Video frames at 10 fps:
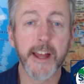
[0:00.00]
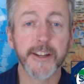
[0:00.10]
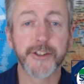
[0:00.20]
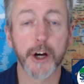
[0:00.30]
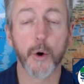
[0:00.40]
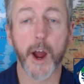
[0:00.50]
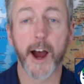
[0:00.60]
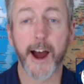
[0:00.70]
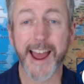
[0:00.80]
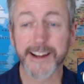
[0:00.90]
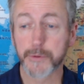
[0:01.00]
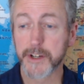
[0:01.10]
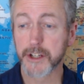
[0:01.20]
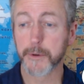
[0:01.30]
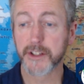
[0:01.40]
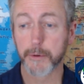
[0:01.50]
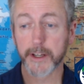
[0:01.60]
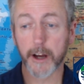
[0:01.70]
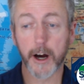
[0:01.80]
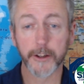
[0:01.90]
So as we do each
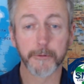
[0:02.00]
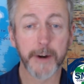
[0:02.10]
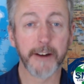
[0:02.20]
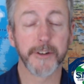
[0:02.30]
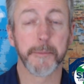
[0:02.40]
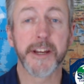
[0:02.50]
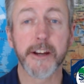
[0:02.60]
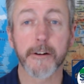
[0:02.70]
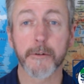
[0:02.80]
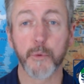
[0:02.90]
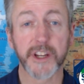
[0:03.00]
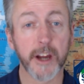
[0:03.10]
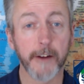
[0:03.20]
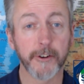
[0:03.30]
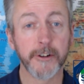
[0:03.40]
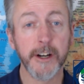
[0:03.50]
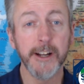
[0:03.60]
week on the Roundup here, we cover